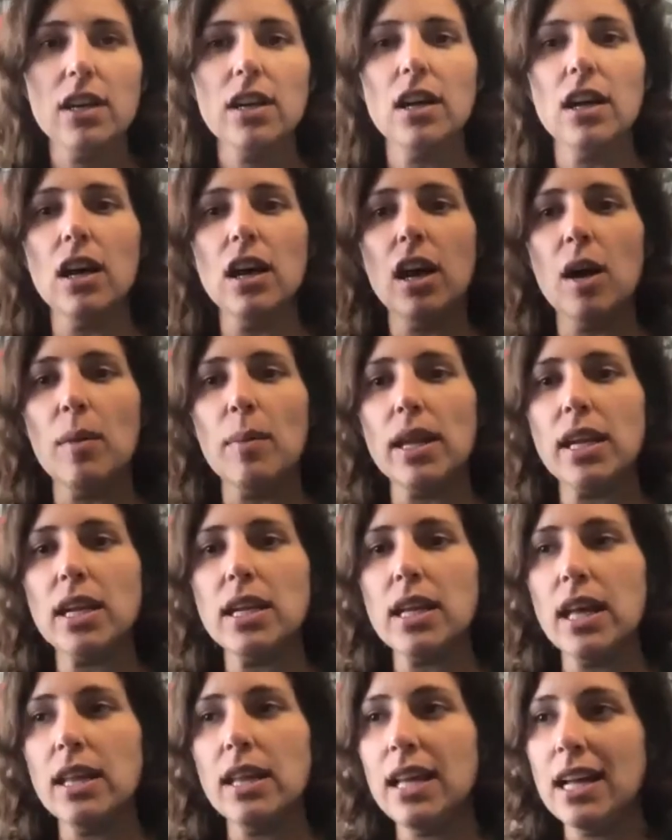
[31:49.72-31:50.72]
Um, and,
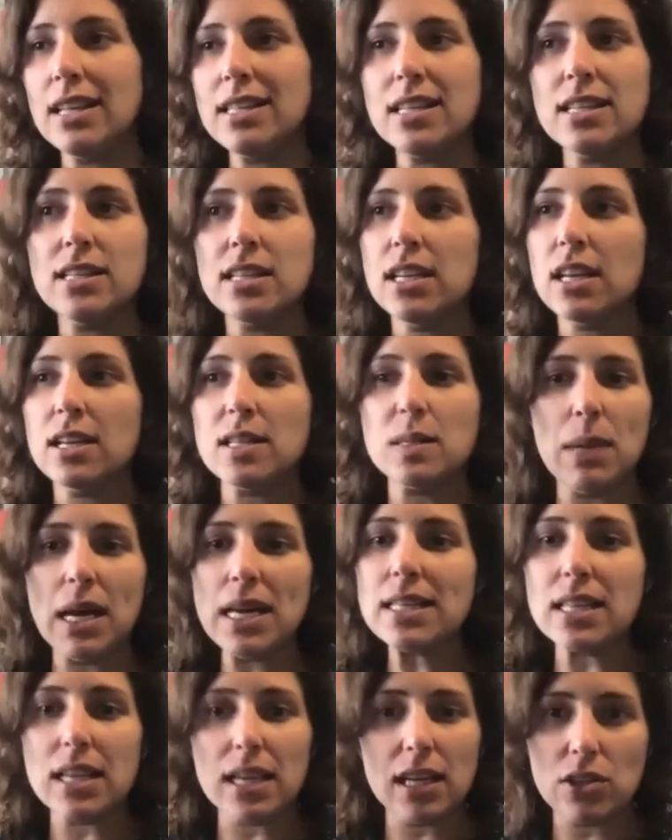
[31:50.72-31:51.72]
and that's Nzinga's
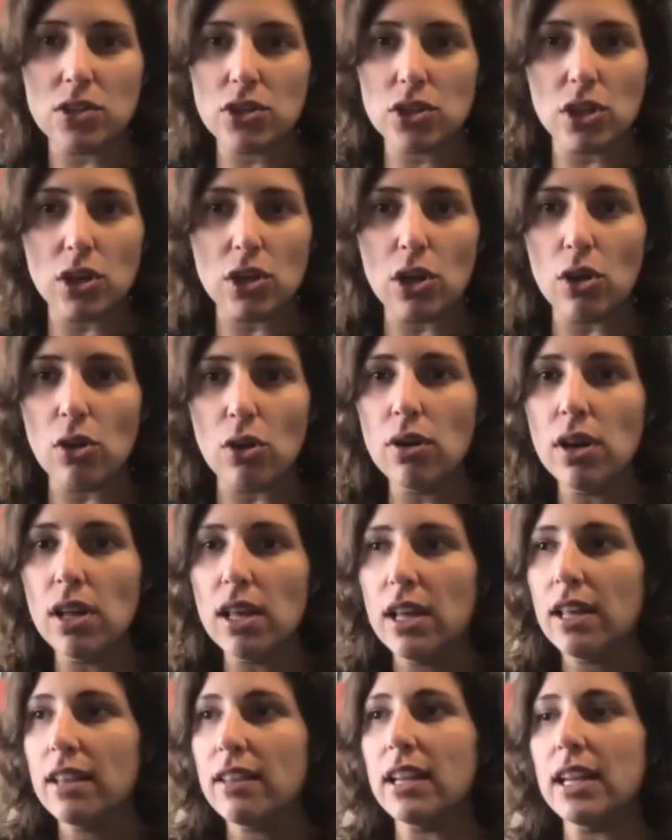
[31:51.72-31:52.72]
message, you know,
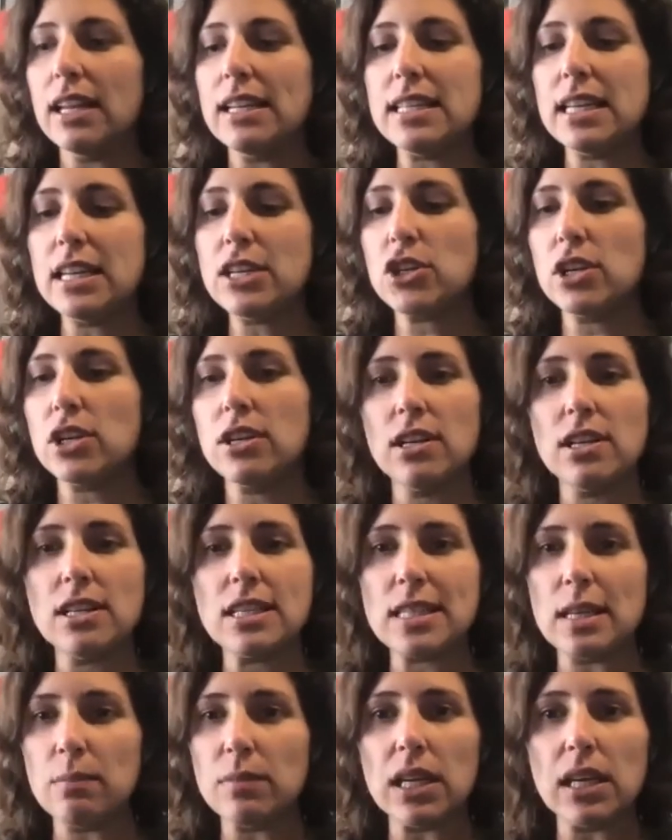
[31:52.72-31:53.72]
that addiction is
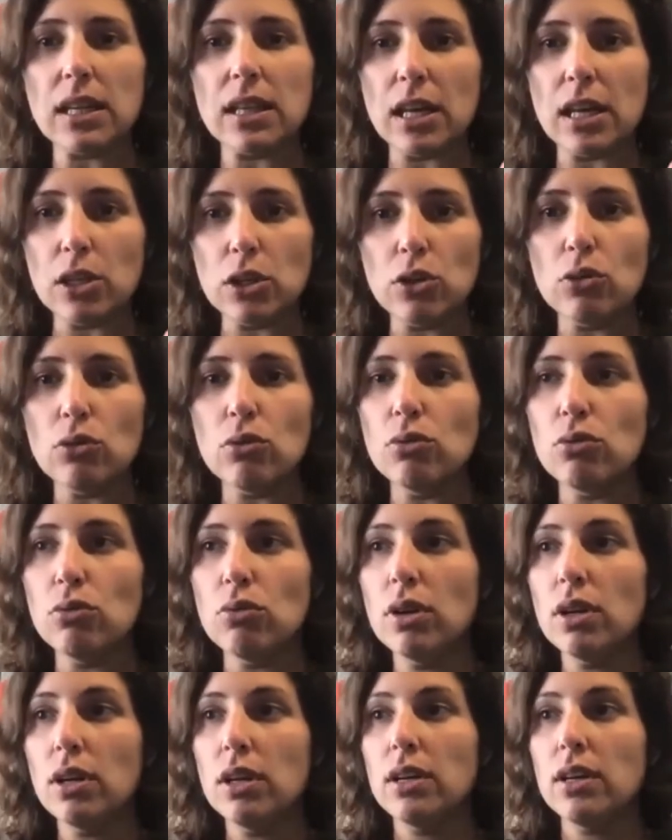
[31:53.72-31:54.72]
something that
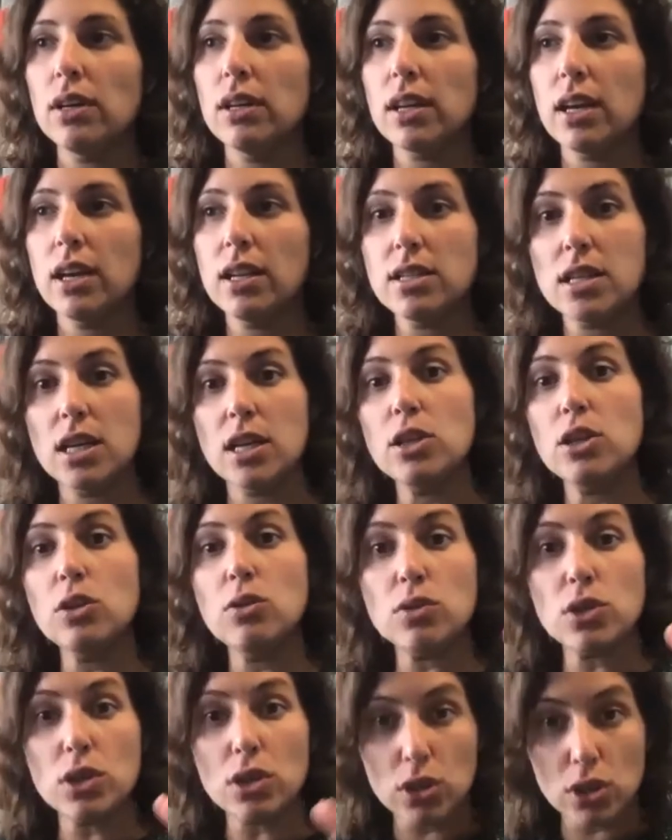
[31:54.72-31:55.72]
you continue
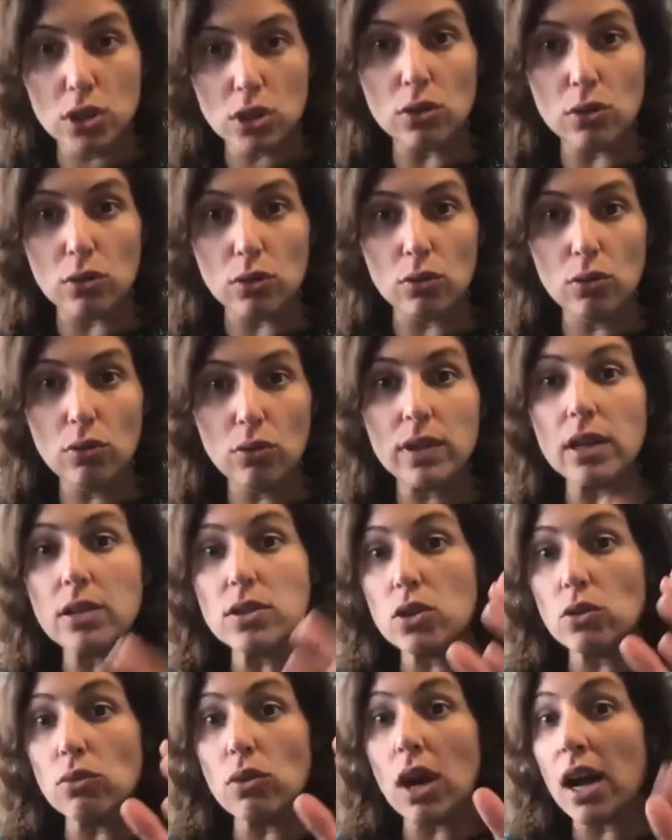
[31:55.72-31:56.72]
to do that
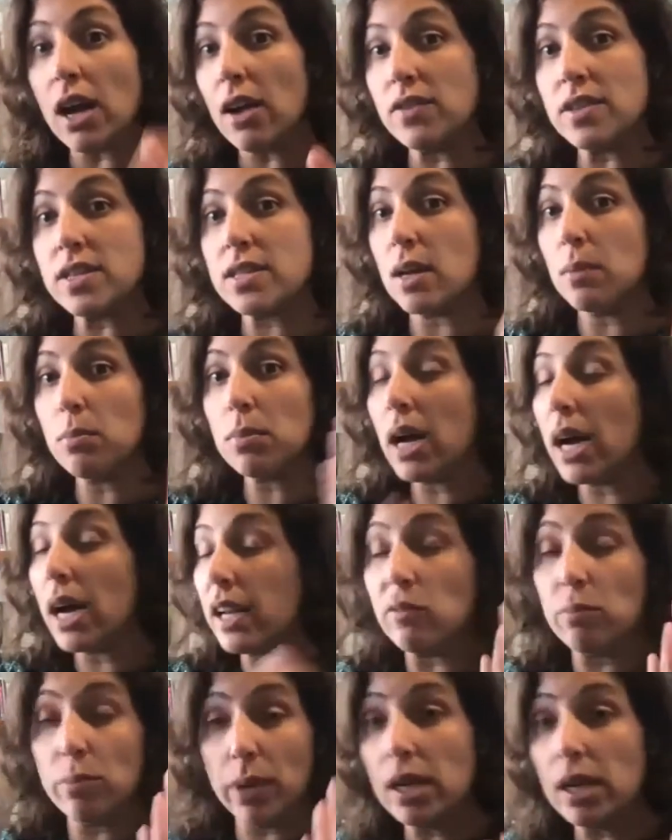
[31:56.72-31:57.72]
derives some kind
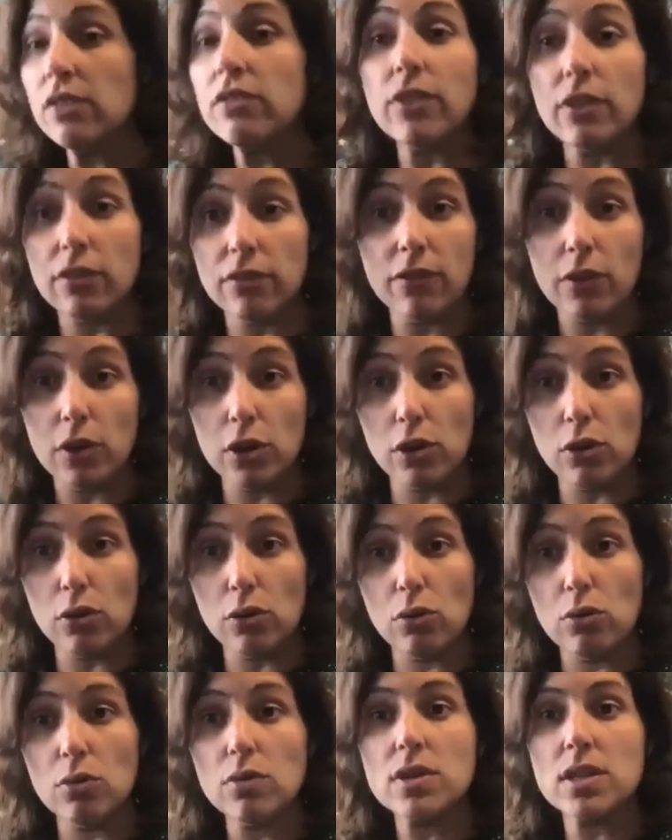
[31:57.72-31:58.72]
of benefit for
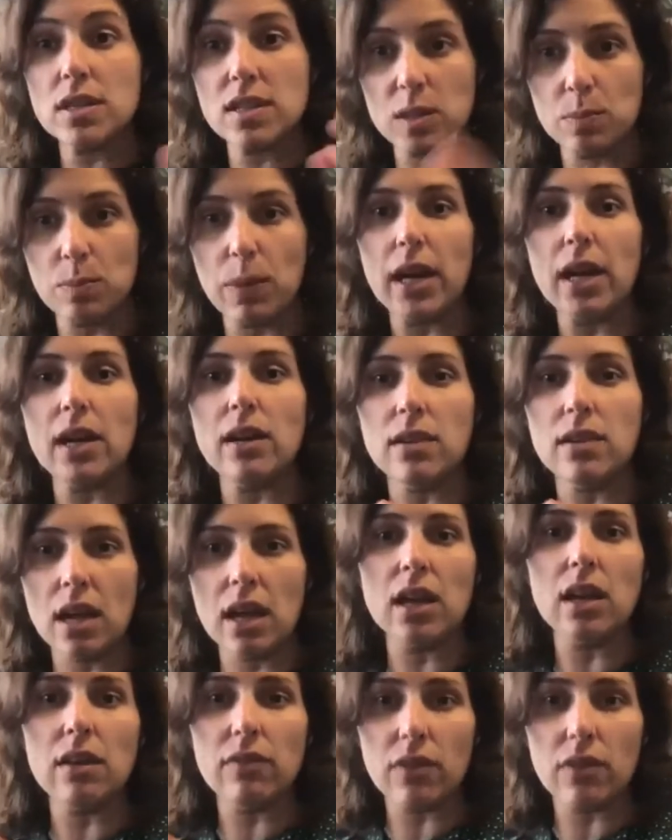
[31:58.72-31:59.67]
you despite negative